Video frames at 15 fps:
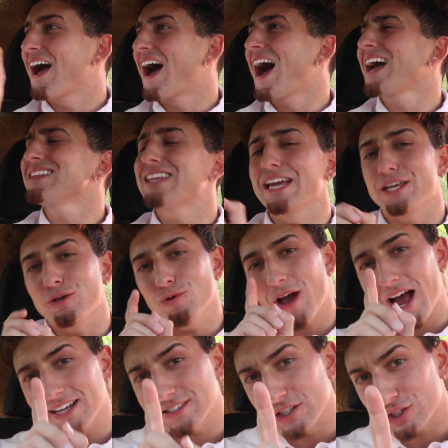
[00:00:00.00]
I think you
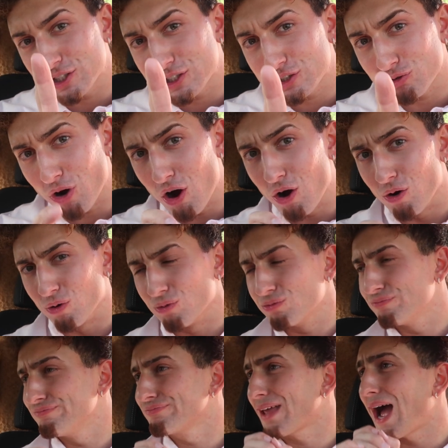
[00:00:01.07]
guys are strong.
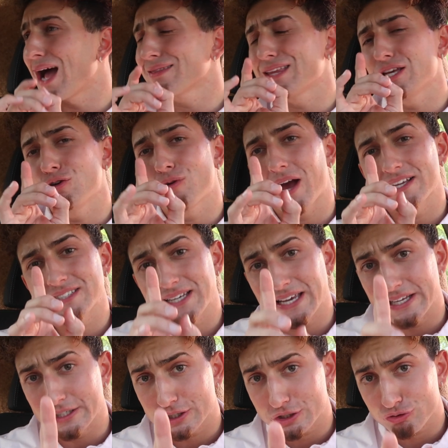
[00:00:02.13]
I think you guys are
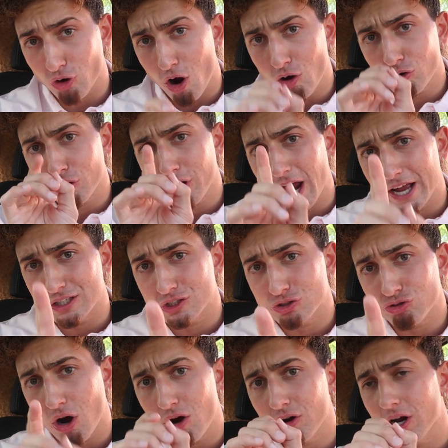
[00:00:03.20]
getting stronger and
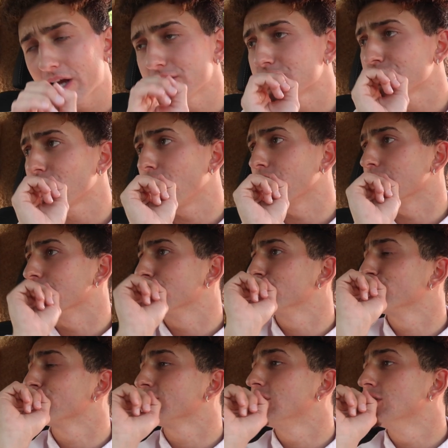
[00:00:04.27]
stronger and stronger.
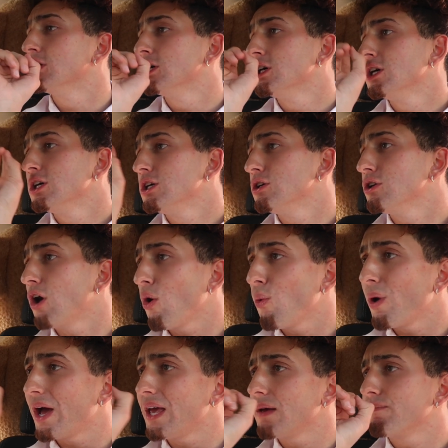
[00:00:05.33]
You know
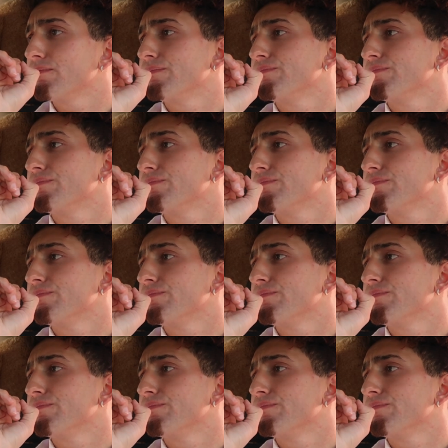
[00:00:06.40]
what?